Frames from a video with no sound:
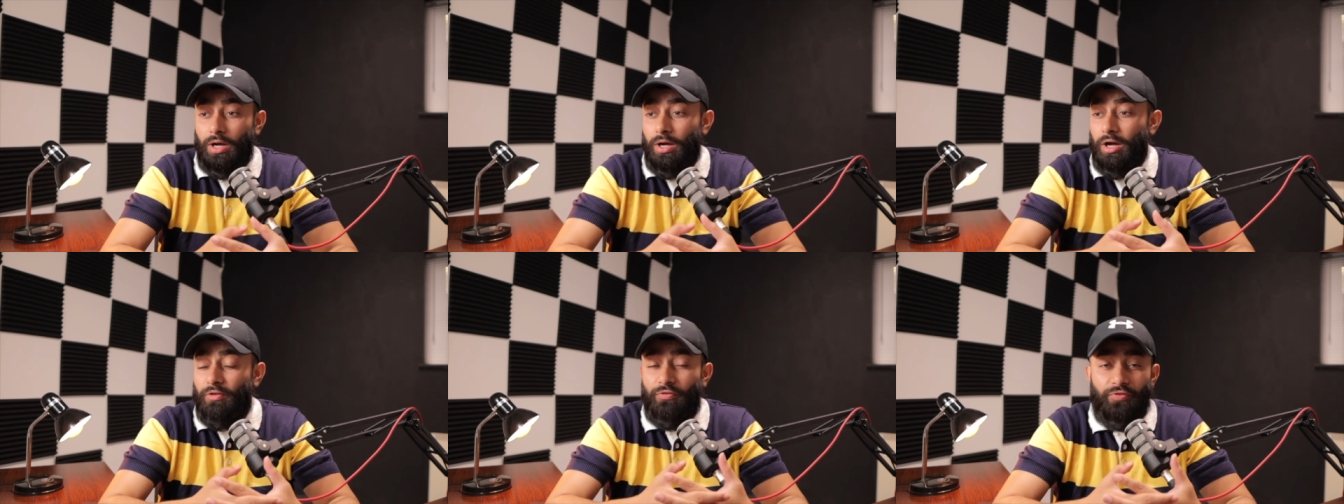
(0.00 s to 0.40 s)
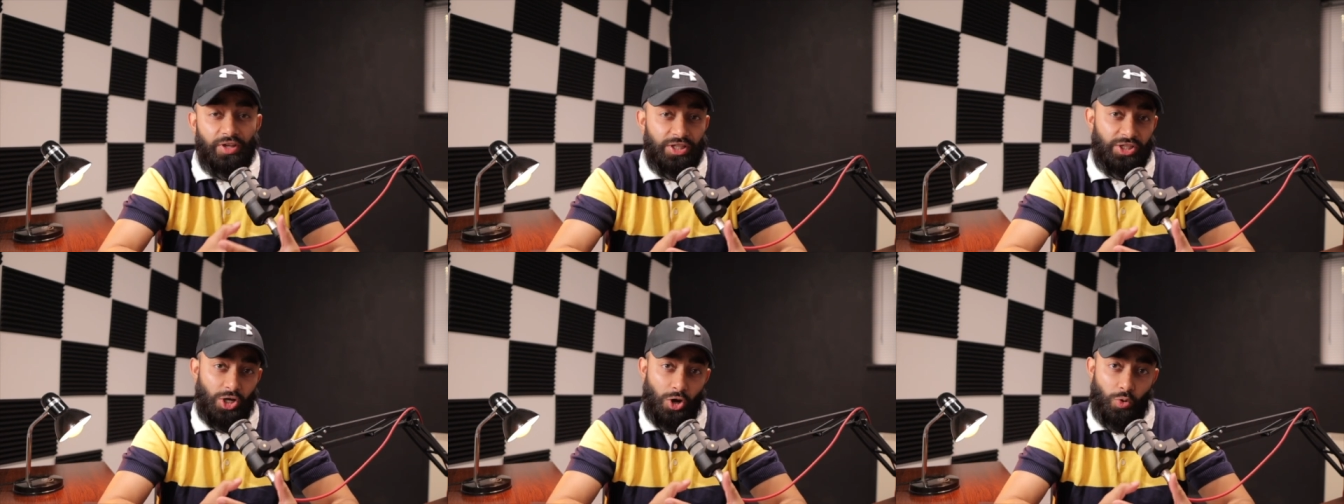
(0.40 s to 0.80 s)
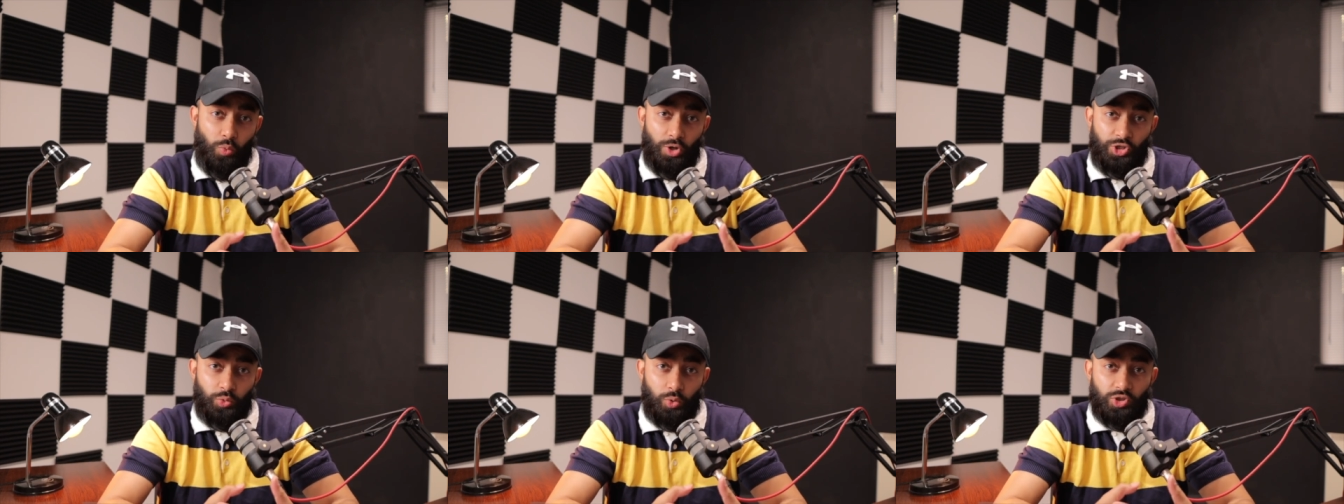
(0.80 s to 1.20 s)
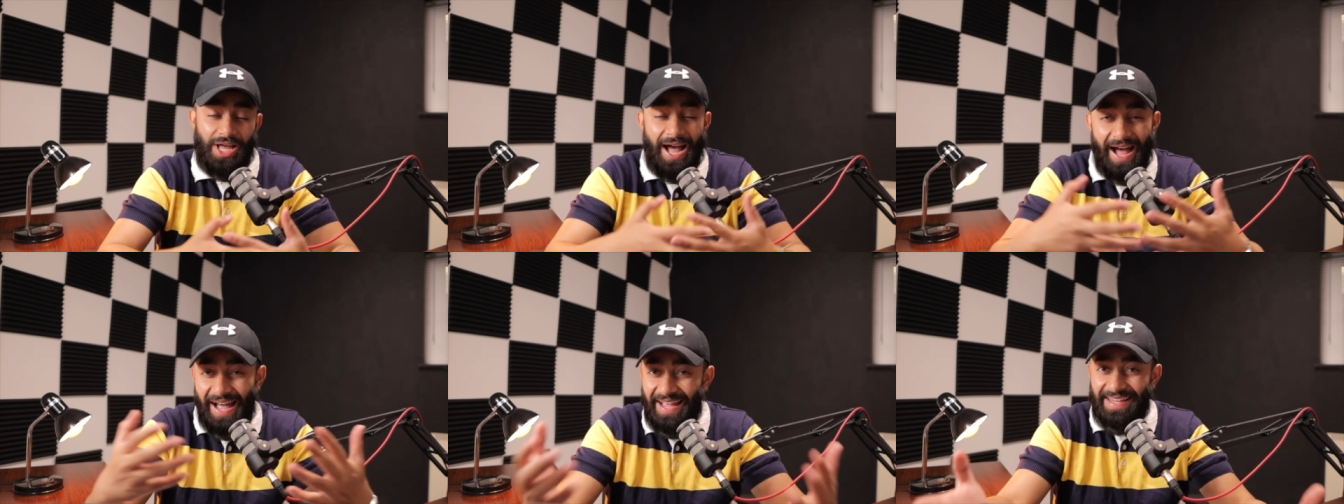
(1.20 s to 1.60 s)
a video which was
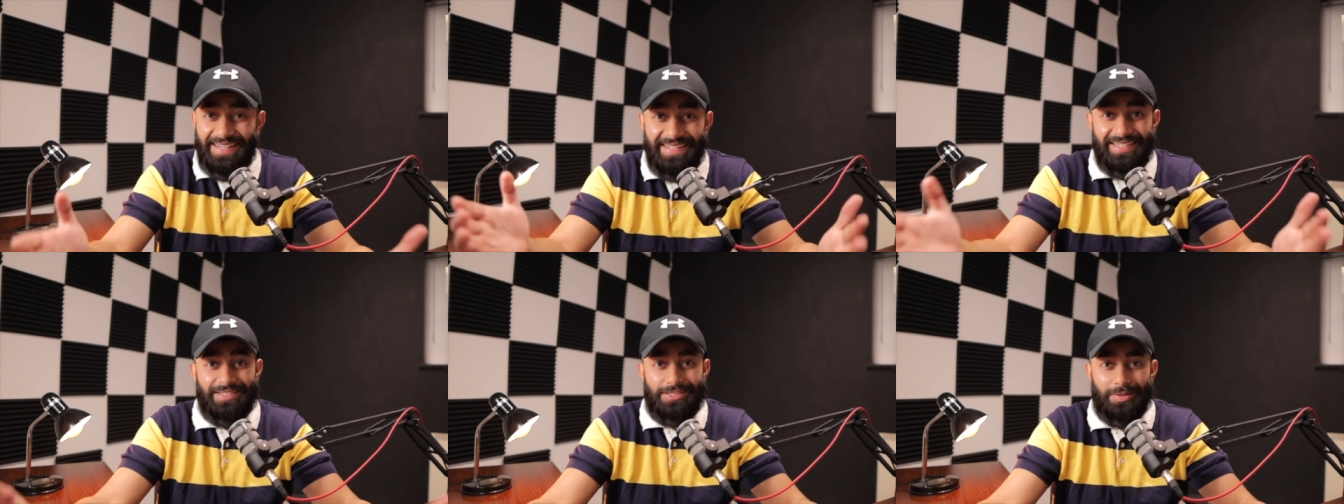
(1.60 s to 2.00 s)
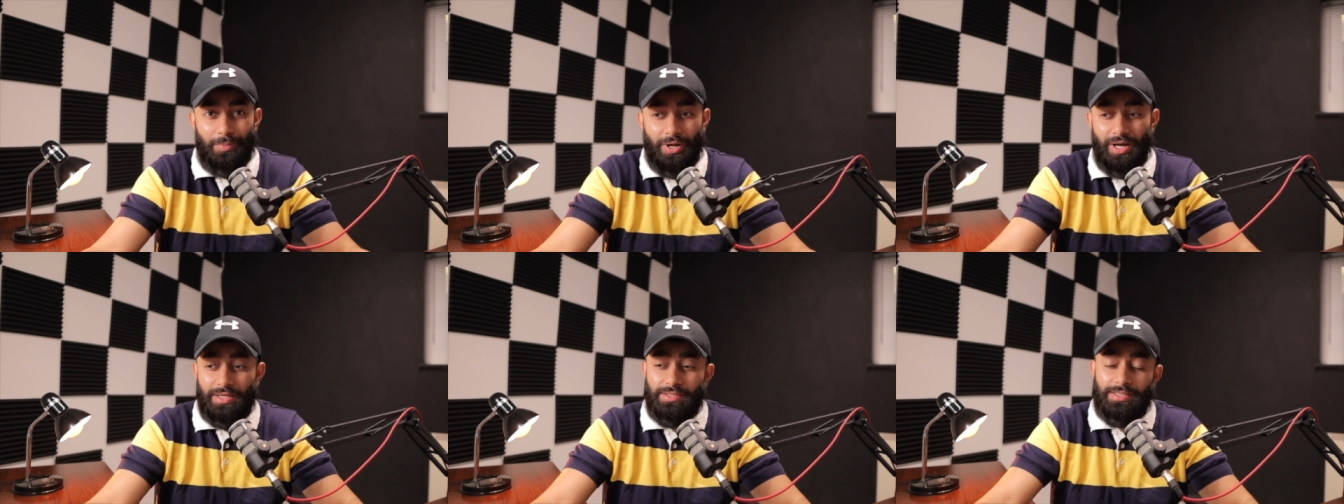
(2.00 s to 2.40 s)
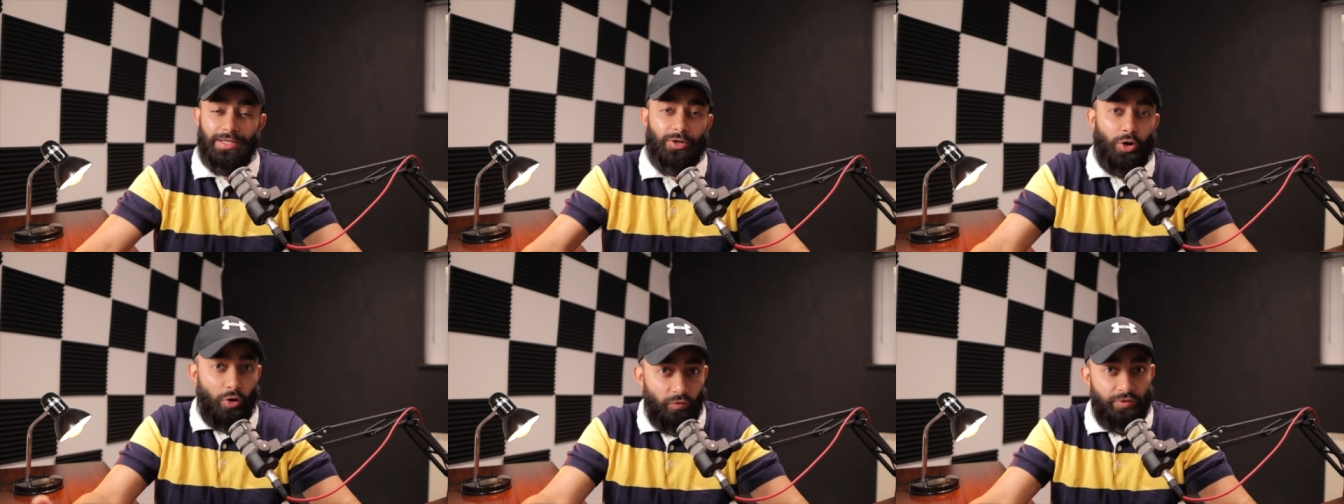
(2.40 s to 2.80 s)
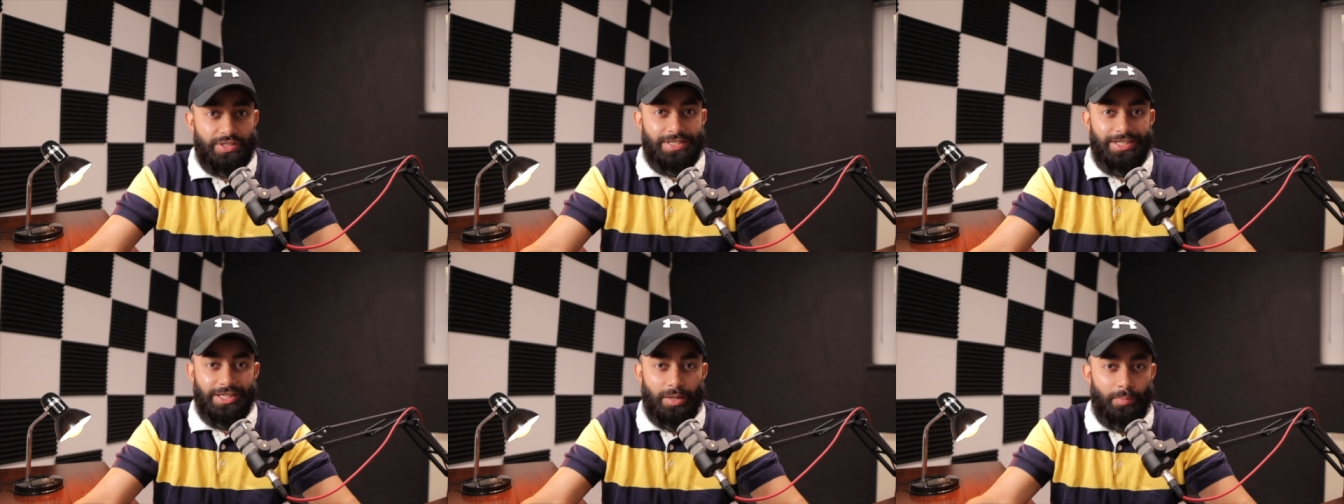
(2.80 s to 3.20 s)
highly in demand, and
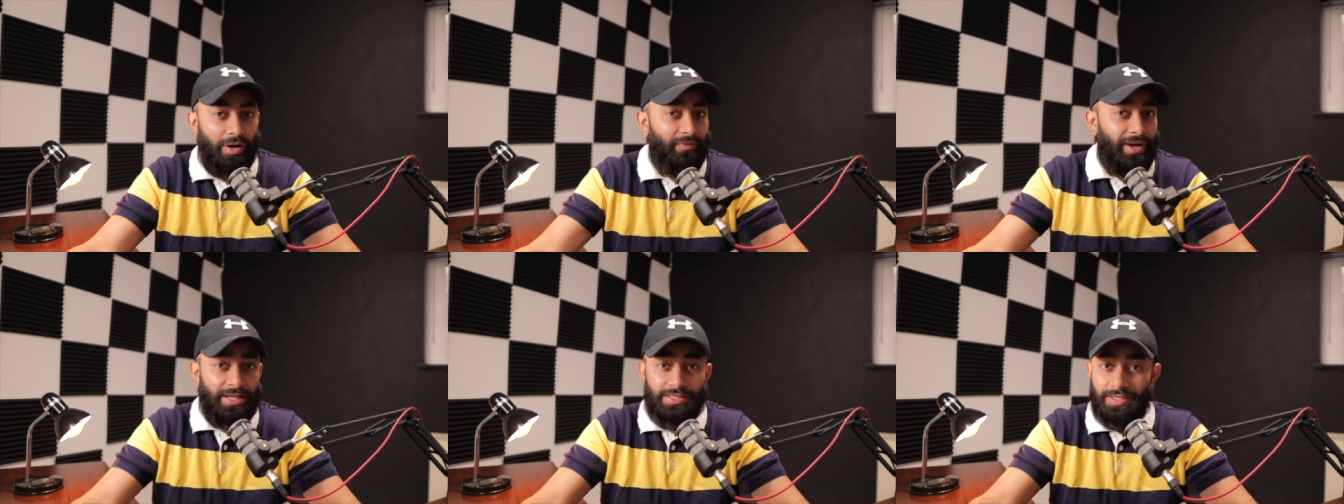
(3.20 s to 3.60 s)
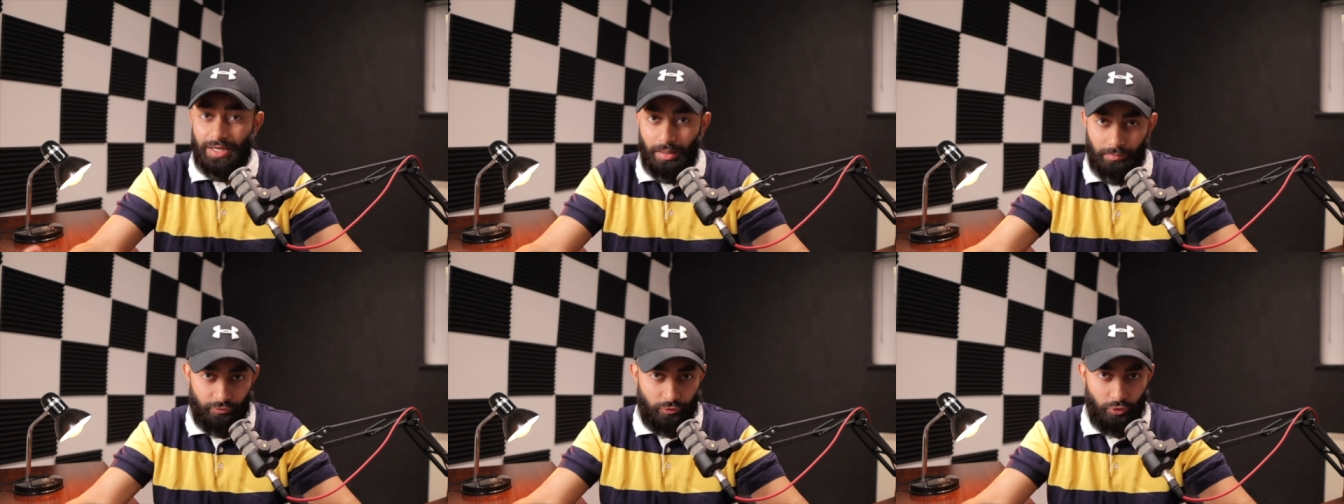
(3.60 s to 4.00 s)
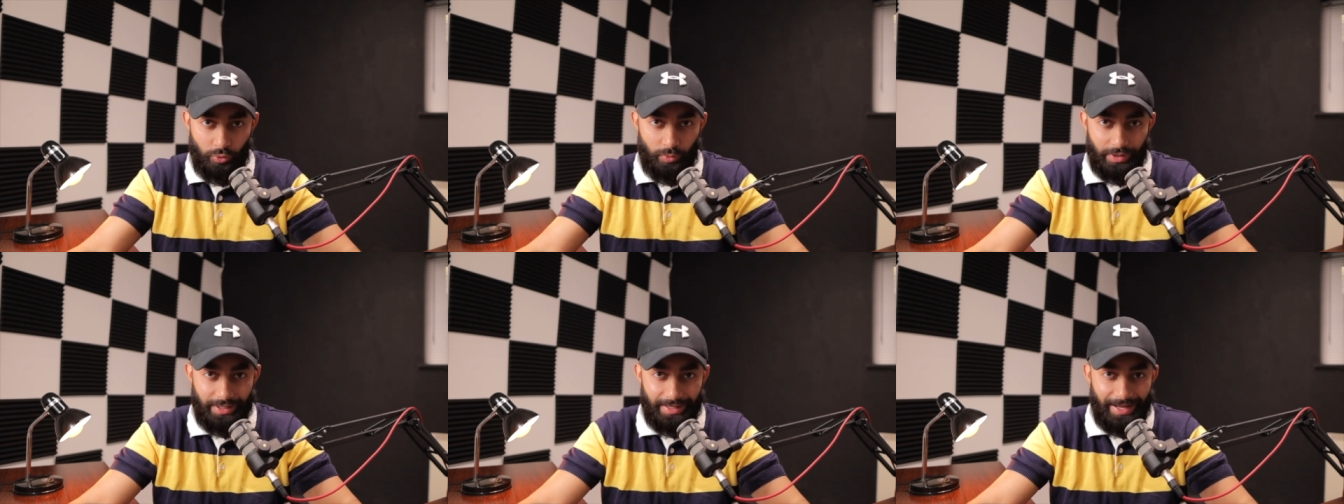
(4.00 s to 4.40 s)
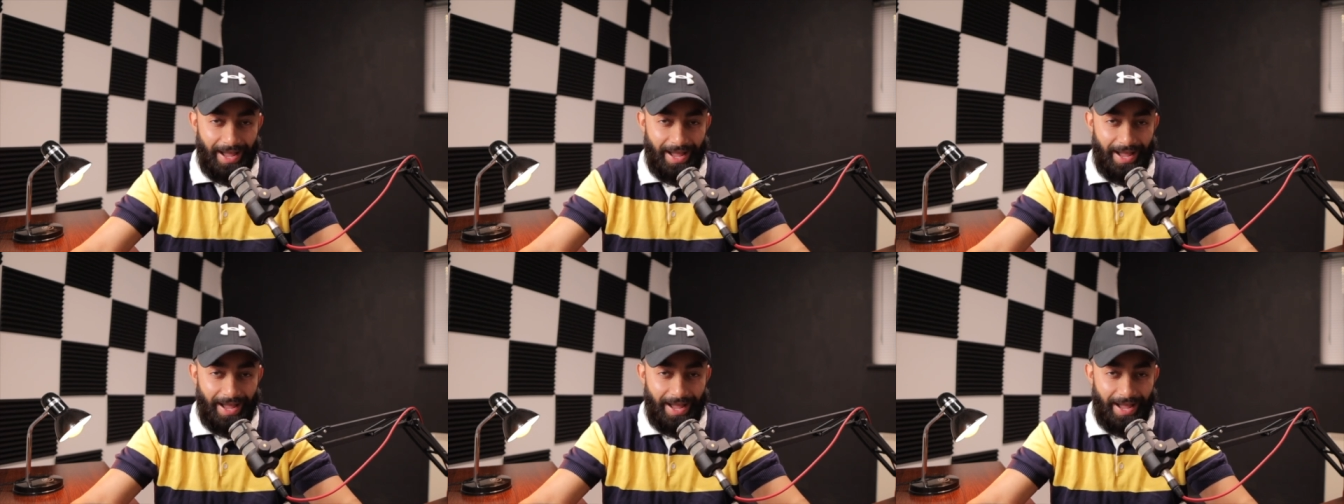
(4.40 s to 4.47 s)
obviously, your brother had to come through with it.